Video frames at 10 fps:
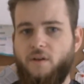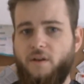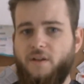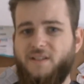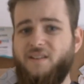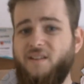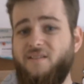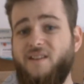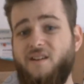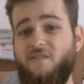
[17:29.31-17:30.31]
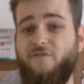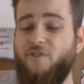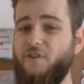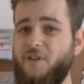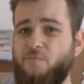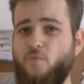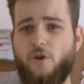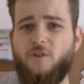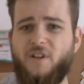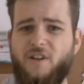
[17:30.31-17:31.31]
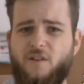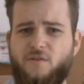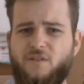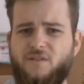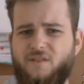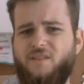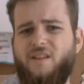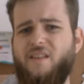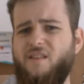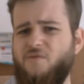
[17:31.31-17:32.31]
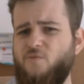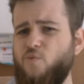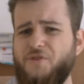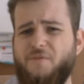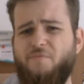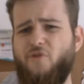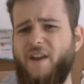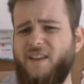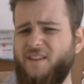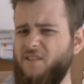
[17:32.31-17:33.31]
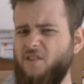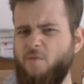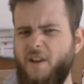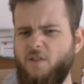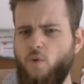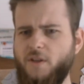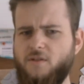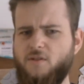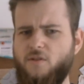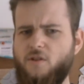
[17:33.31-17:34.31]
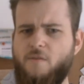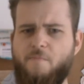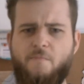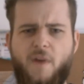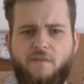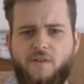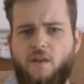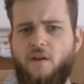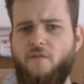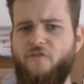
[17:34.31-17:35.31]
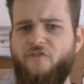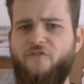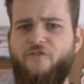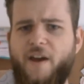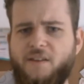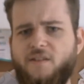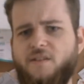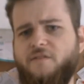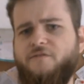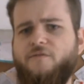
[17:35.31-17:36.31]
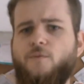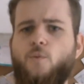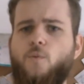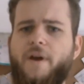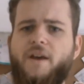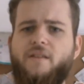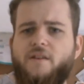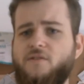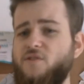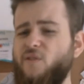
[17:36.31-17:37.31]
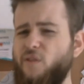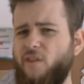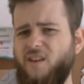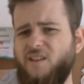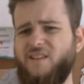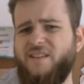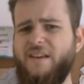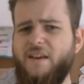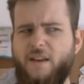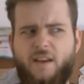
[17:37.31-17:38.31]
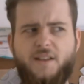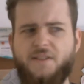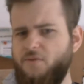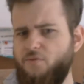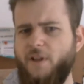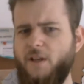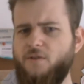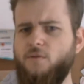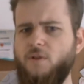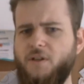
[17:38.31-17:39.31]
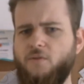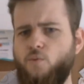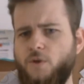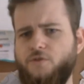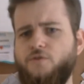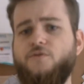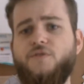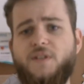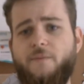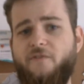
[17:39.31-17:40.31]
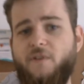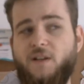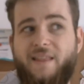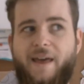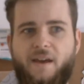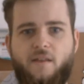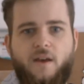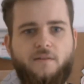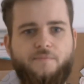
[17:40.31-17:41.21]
Is it that they are following a moral code they wouldn't break no matter what? Or maybe they fight in a way that you think is really cool and want to do something like that.